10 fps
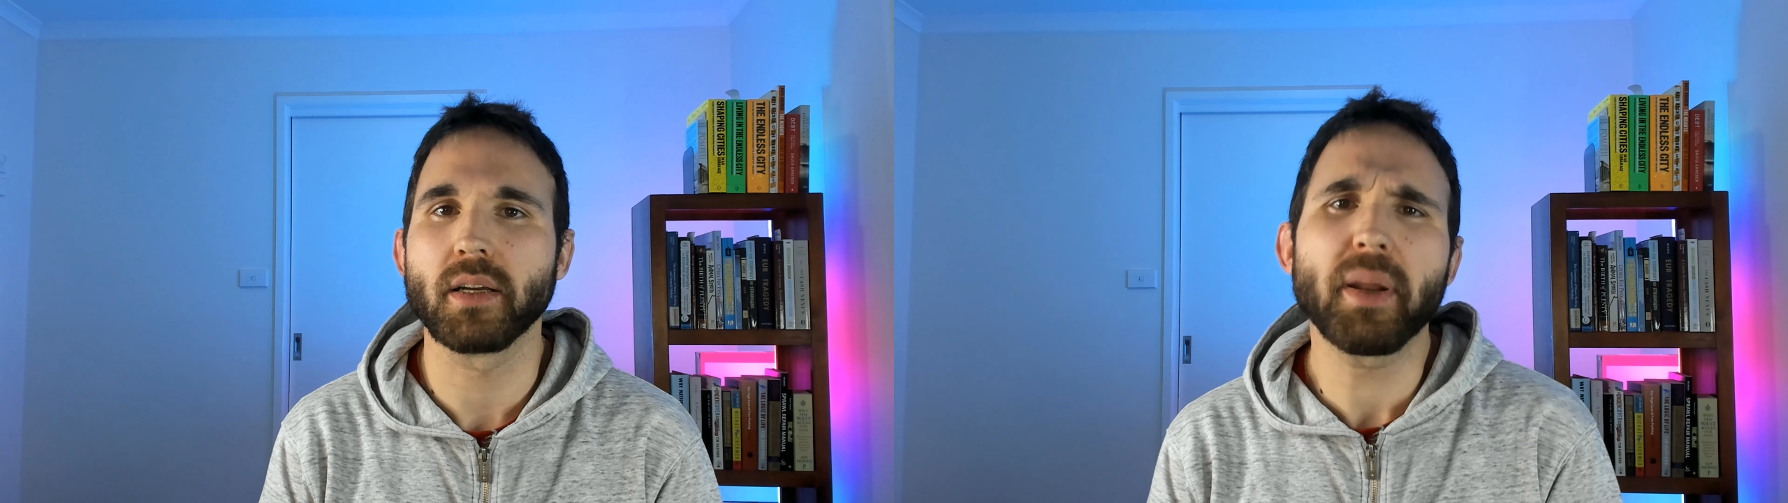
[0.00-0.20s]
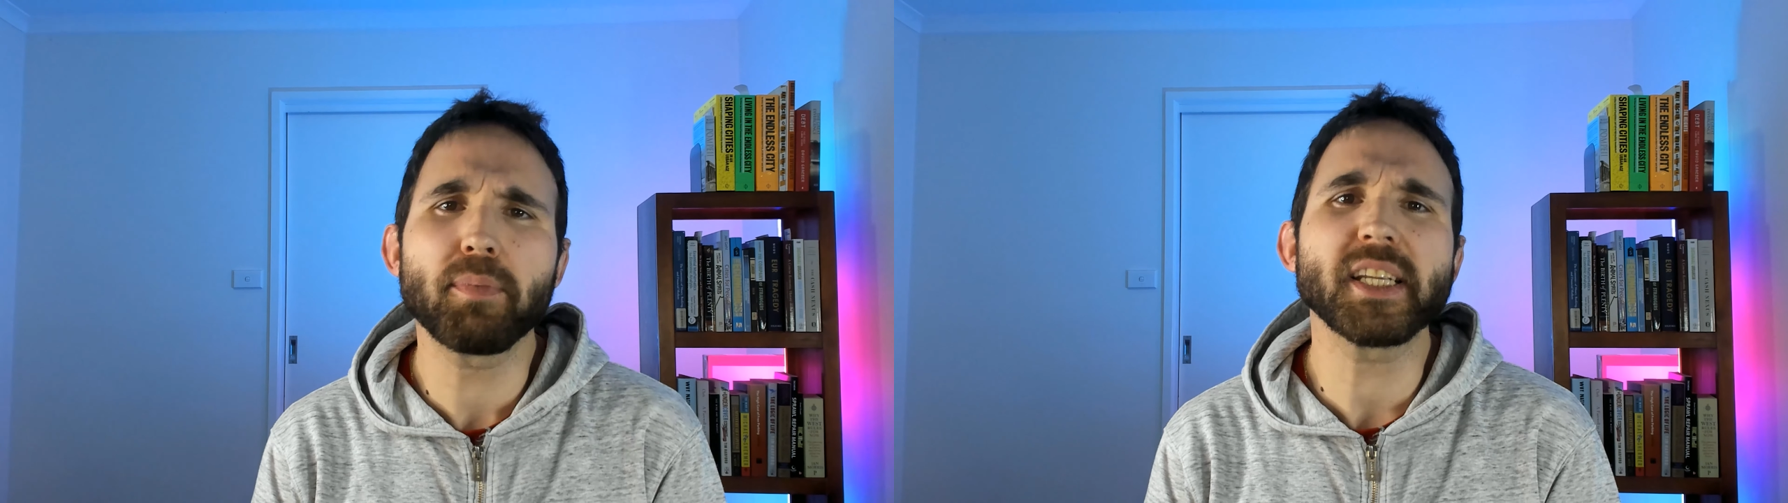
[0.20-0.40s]

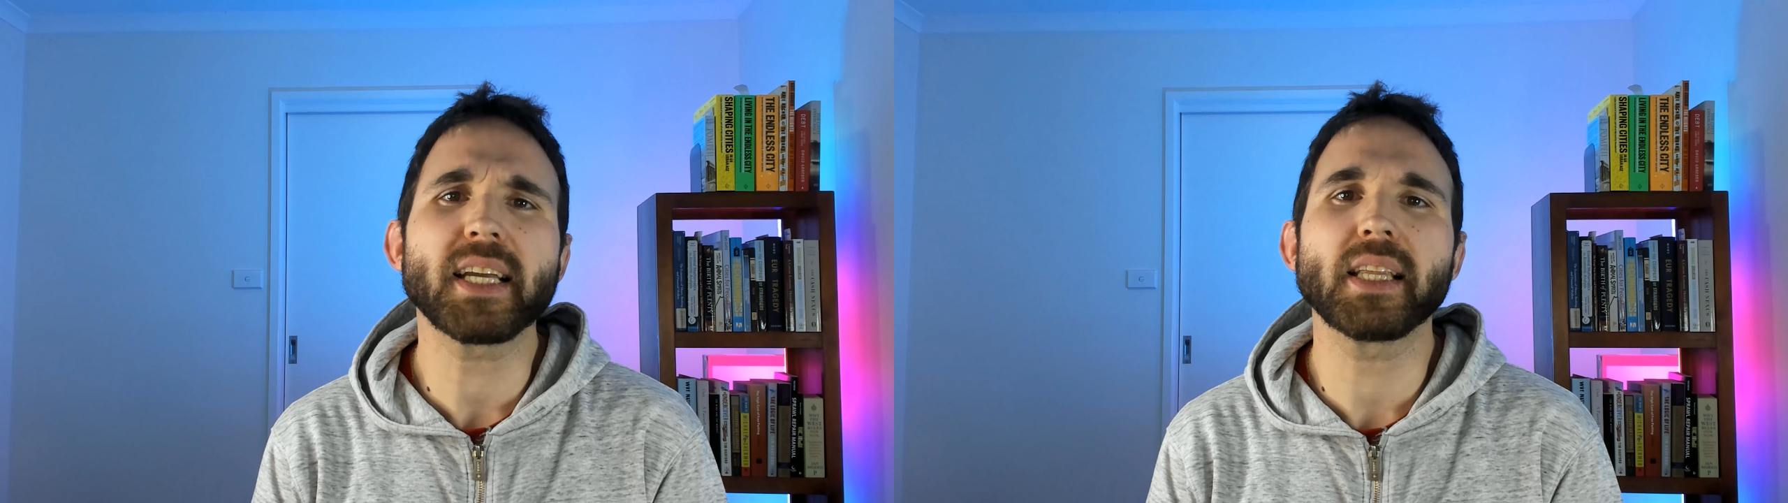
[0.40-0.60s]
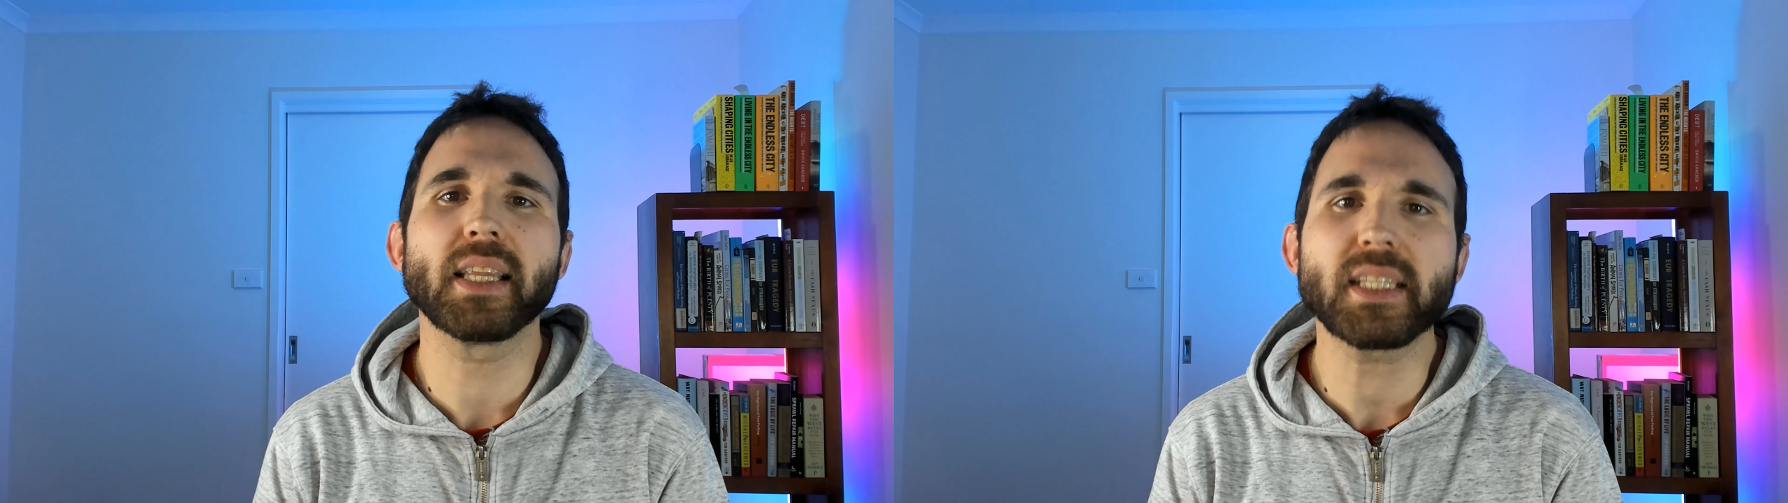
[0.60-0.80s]
But in
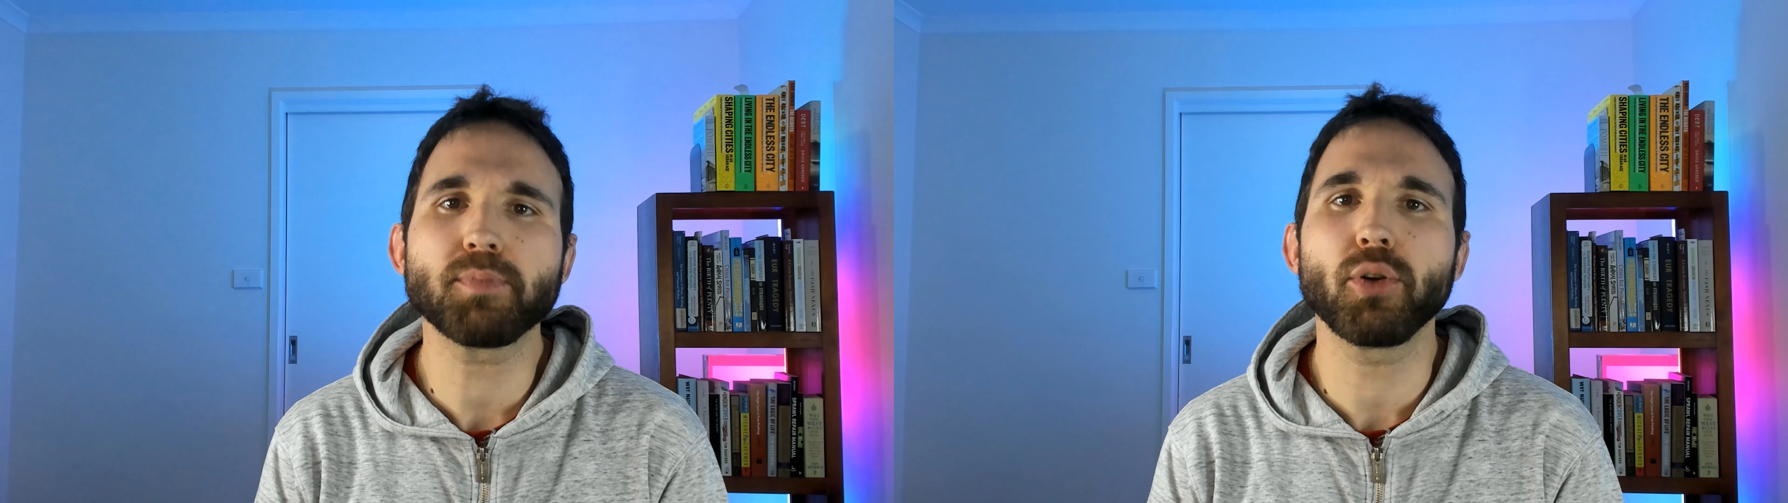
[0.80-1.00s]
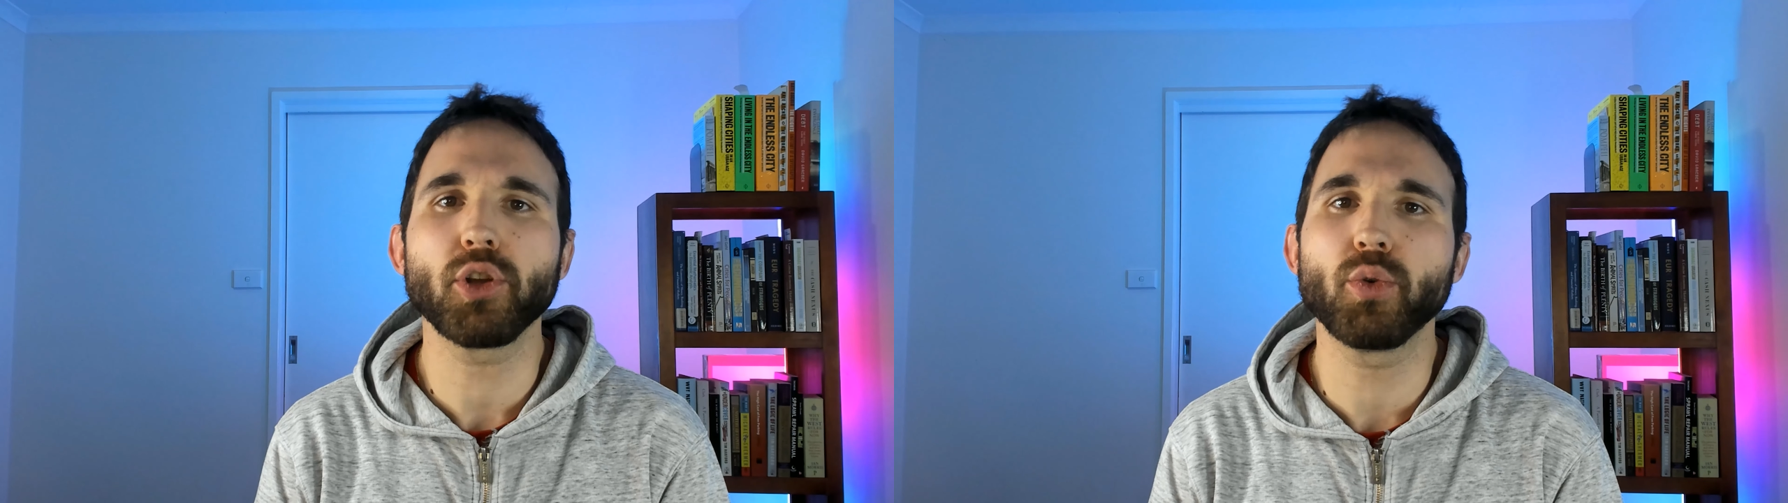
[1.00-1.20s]
particular, let's
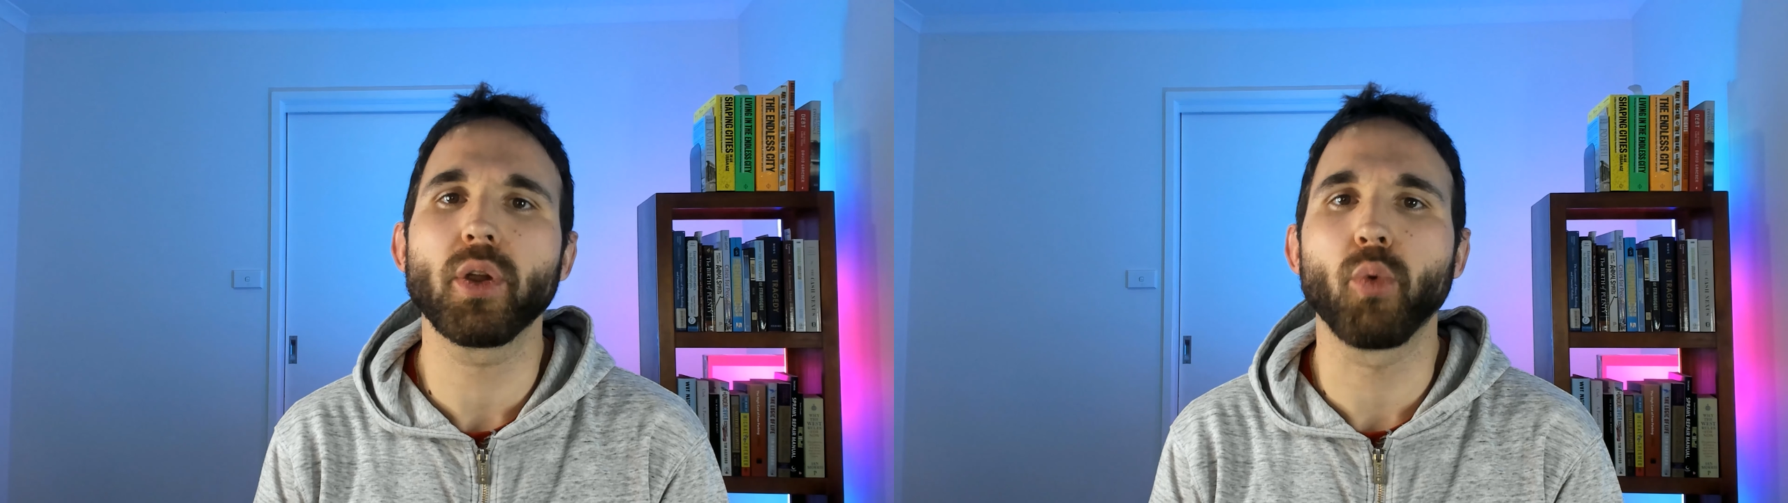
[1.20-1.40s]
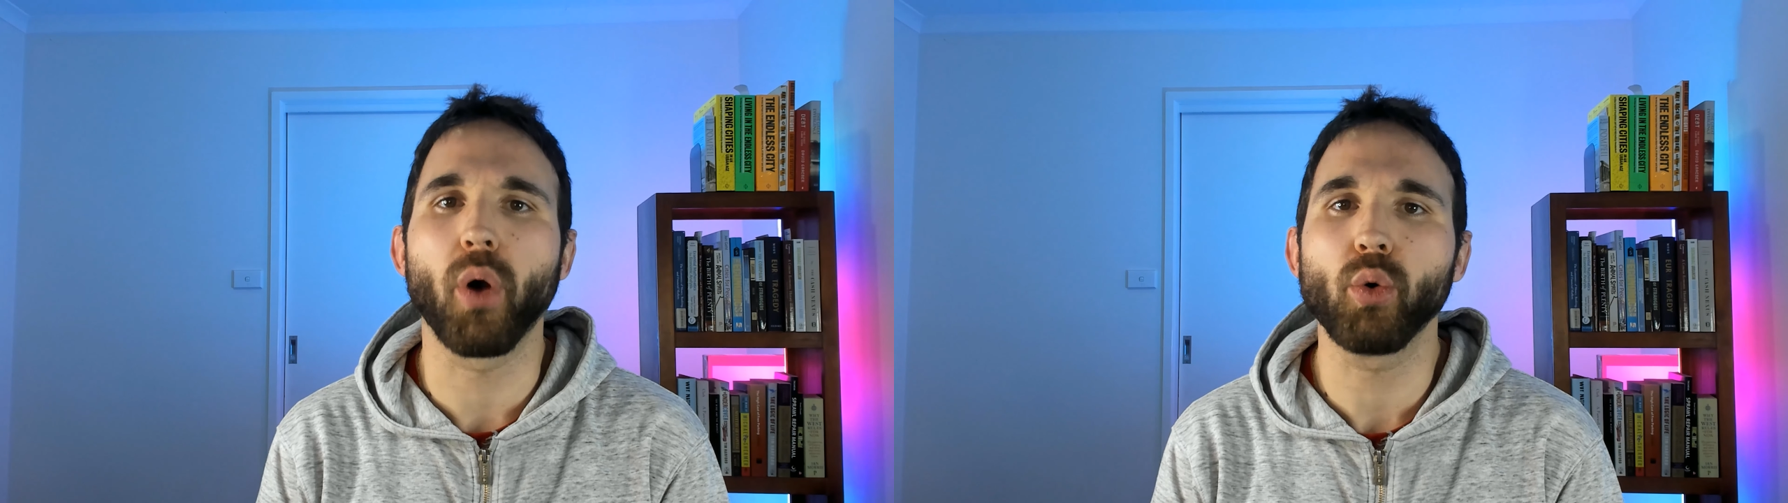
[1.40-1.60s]
put you in
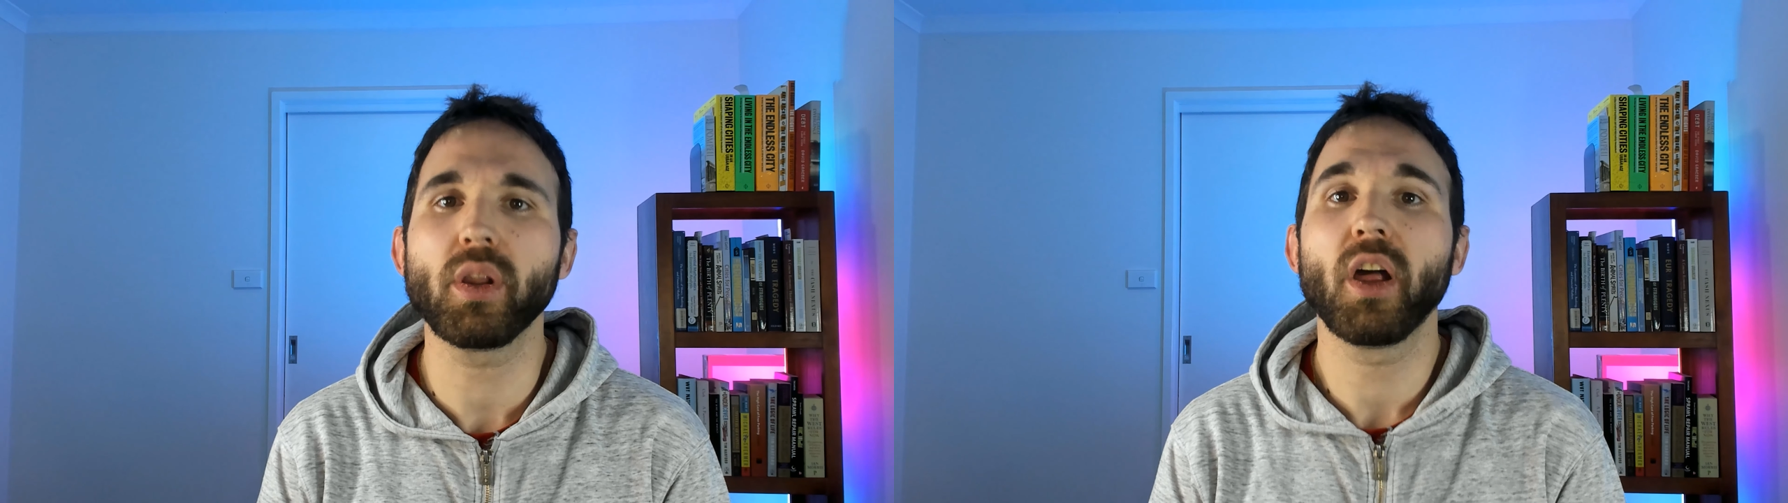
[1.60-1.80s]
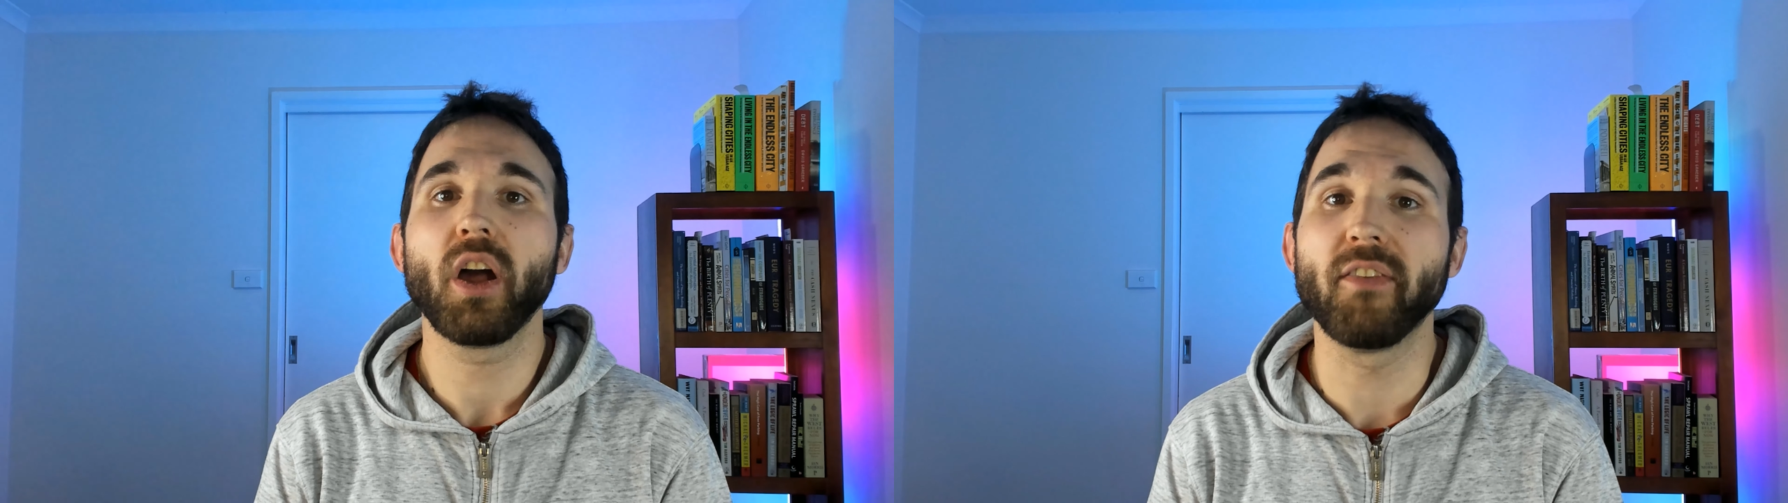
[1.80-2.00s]
the role